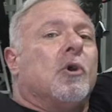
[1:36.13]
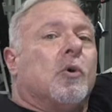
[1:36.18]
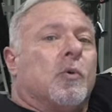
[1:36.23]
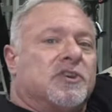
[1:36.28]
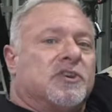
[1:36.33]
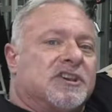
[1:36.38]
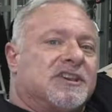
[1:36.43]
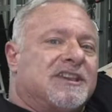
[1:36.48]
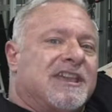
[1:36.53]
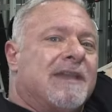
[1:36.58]

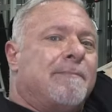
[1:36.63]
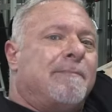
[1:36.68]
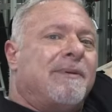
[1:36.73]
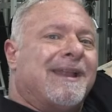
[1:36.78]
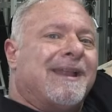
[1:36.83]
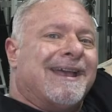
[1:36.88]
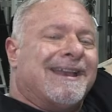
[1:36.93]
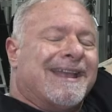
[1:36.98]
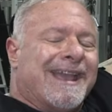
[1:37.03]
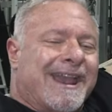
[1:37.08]
When you keep
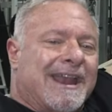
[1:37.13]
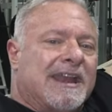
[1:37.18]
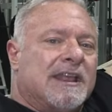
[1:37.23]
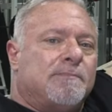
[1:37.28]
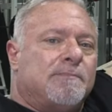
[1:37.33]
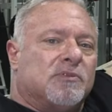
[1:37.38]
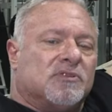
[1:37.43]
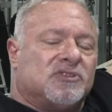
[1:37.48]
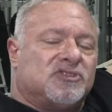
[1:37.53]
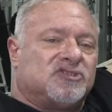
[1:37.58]
it at
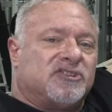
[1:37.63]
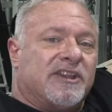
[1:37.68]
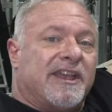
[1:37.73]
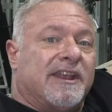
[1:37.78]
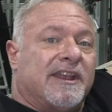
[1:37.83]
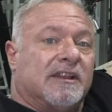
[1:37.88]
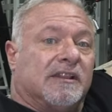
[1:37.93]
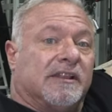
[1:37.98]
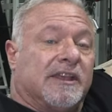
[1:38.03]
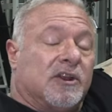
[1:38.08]

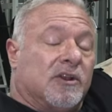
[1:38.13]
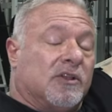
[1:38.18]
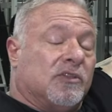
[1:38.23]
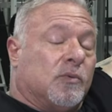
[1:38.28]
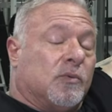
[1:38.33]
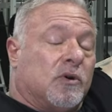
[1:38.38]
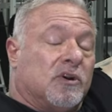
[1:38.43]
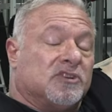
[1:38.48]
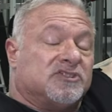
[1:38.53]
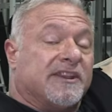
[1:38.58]
80%, in
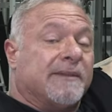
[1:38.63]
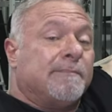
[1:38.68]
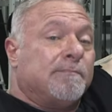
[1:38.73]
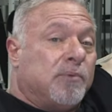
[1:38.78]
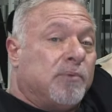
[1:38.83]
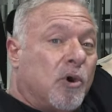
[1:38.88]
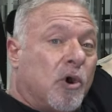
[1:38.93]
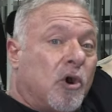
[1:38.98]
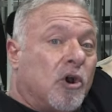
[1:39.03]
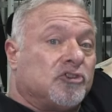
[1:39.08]
other words, a
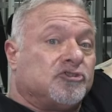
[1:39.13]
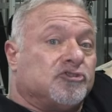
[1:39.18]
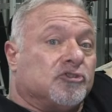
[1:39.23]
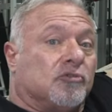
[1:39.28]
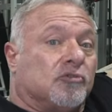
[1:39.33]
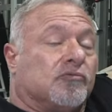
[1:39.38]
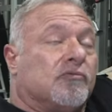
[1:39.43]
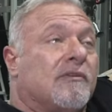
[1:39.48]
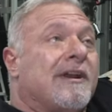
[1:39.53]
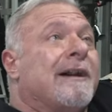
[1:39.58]

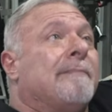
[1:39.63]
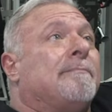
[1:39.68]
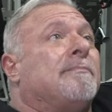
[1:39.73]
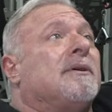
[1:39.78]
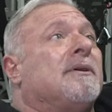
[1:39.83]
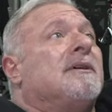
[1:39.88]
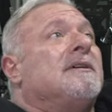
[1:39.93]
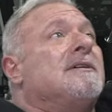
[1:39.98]
partial rep,